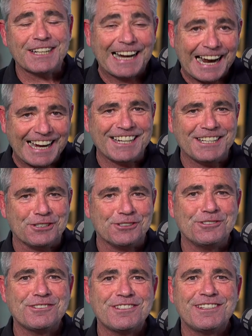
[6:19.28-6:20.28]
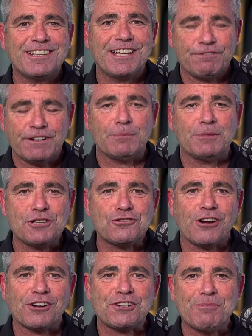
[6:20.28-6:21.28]
that argues that family
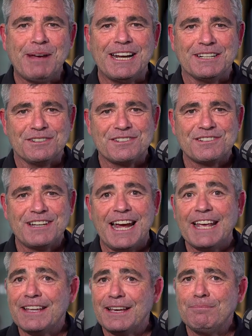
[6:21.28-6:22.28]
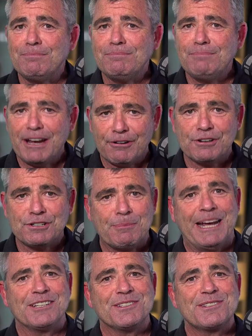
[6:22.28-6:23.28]
structure matters and that marriage
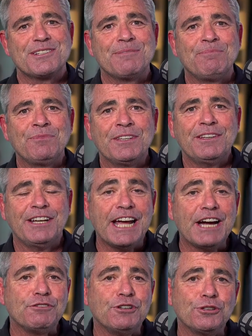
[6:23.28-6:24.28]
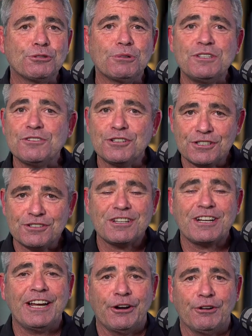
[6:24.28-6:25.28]
matters. In our view, the research is
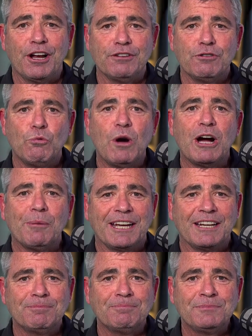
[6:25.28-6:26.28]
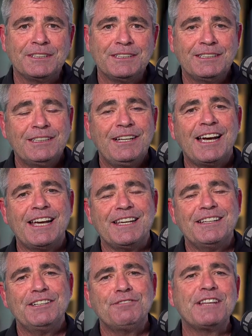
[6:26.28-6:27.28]
clear and overwhelming.
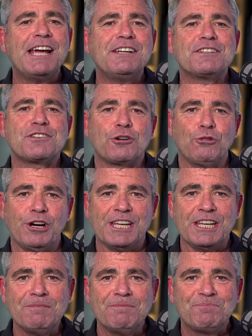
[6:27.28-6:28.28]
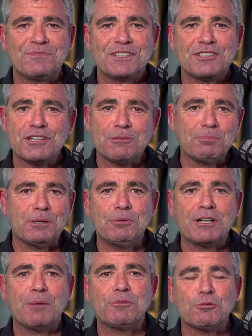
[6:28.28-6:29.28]
Hey, if they disagree, simply
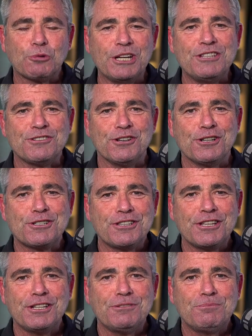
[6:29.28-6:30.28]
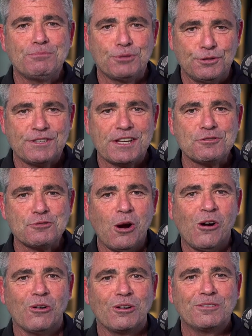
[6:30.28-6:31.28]
put up the research that proves us
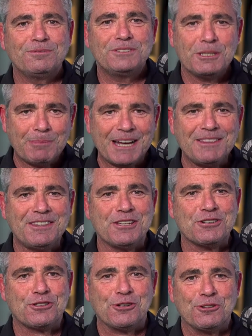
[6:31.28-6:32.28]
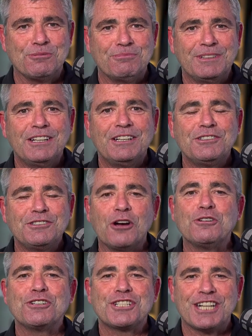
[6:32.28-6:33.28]
wrong. Debate the issue.
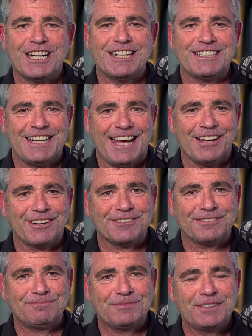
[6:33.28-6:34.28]
Don't shut it down.